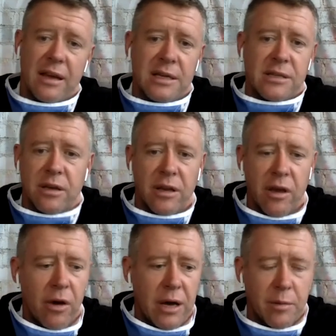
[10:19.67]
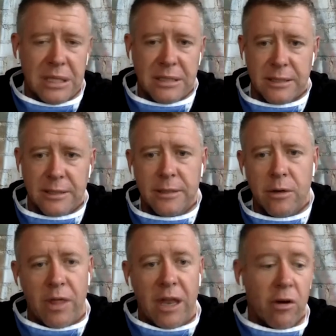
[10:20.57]
Then guys are going to go out of business,
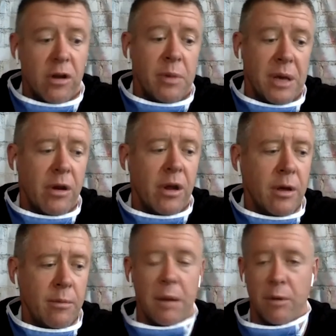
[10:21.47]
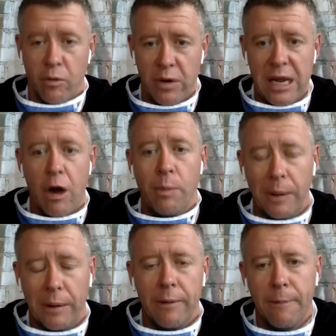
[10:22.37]
or they're not going to be able to
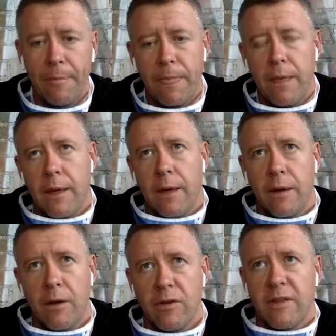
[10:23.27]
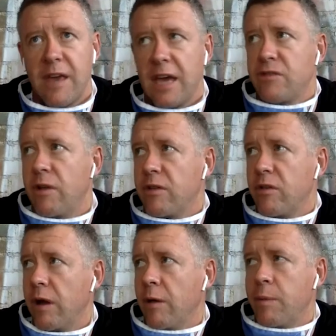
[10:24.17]
reopen, because the cash flow
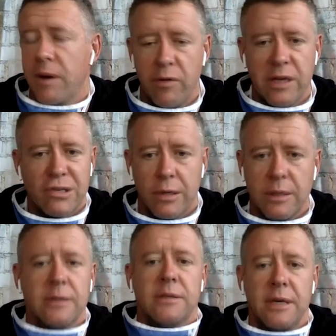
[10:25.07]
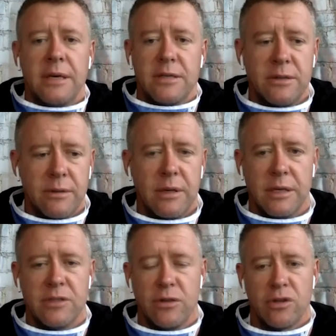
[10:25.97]
to reopen a restaurant
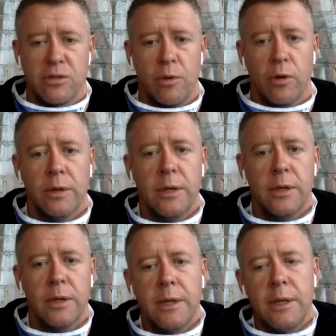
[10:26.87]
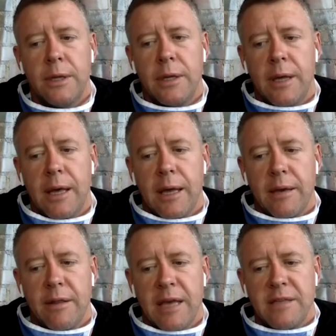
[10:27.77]
is not small.
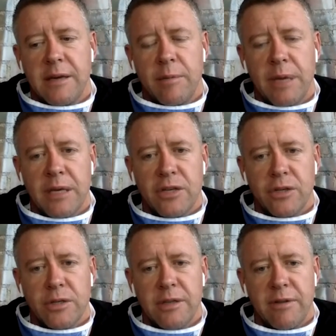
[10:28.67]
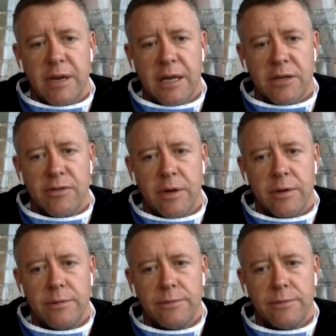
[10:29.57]
And that's our big issue, is having cash flow.